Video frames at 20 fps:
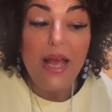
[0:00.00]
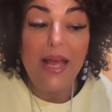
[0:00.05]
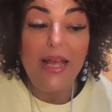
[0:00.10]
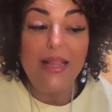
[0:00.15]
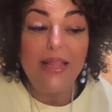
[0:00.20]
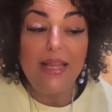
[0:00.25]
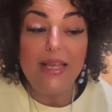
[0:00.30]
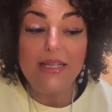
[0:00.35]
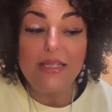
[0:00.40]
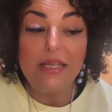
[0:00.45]

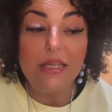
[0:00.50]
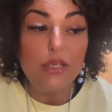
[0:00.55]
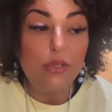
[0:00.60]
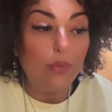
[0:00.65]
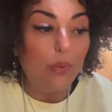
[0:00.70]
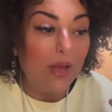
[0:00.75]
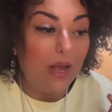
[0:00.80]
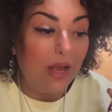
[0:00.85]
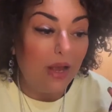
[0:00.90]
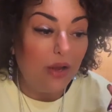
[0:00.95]
And this
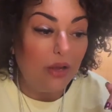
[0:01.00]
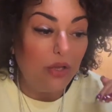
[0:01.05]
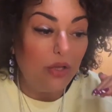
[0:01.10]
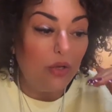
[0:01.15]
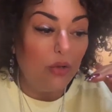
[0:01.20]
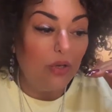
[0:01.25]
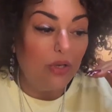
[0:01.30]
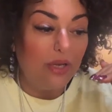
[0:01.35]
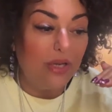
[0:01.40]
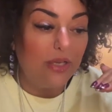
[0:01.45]
is where
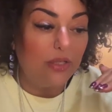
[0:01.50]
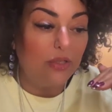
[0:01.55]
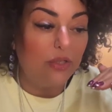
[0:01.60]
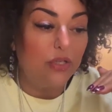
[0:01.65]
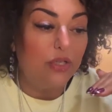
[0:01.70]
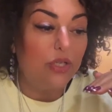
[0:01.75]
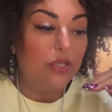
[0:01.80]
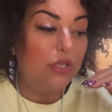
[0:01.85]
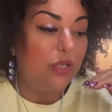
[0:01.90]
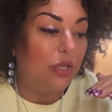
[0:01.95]
you need
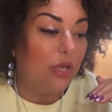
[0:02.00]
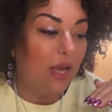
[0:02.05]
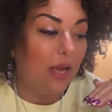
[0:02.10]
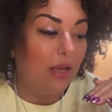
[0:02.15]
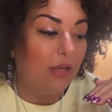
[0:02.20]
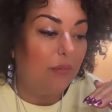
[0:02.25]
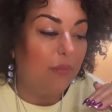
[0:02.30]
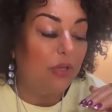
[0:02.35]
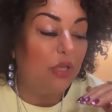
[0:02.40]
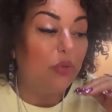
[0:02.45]
to
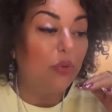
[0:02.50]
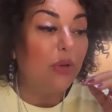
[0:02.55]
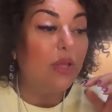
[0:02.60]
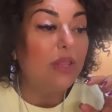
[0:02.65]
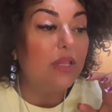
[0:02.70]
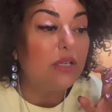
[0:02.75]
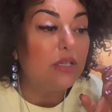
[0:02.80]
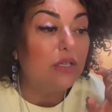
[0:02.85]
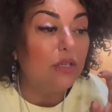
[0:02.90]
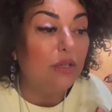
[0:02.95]
discern
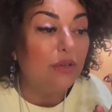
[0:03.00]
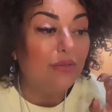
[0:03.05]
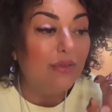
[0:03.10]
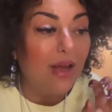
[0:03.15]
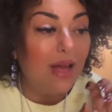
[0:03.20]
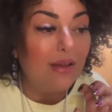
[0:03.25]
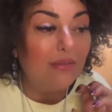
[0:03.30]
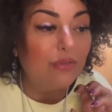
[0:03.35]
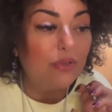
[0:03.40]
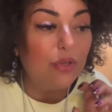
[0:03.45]
between the
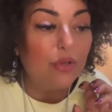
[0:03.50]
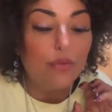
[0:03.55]
Survive